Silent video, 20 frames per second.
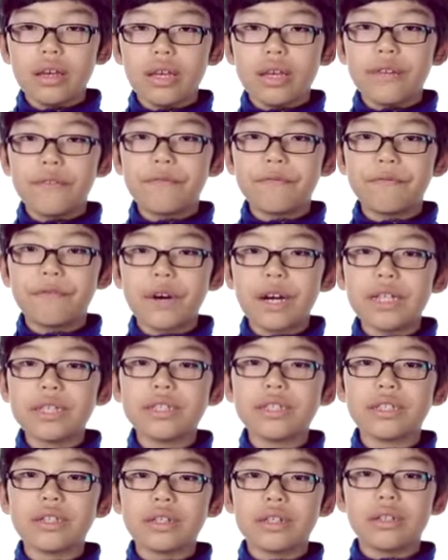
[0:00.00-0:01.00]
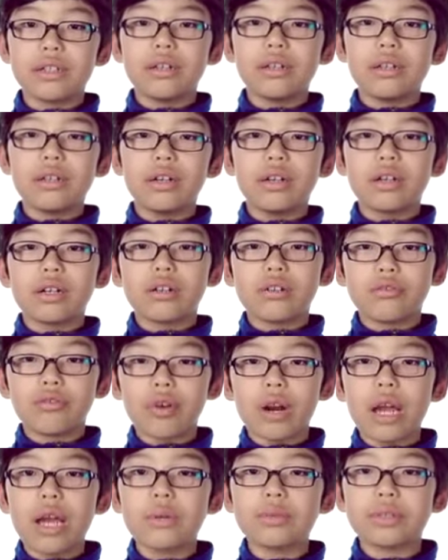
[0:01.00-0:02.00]
it finds
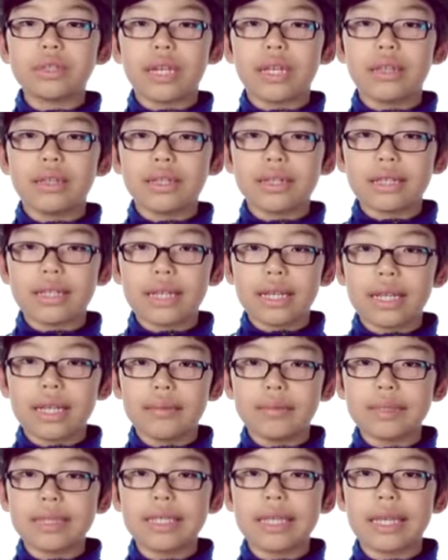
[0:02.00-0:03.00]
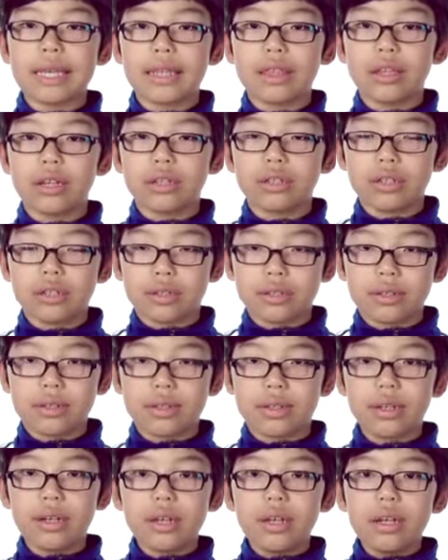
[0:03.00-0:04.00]
crabs and clams in the dark.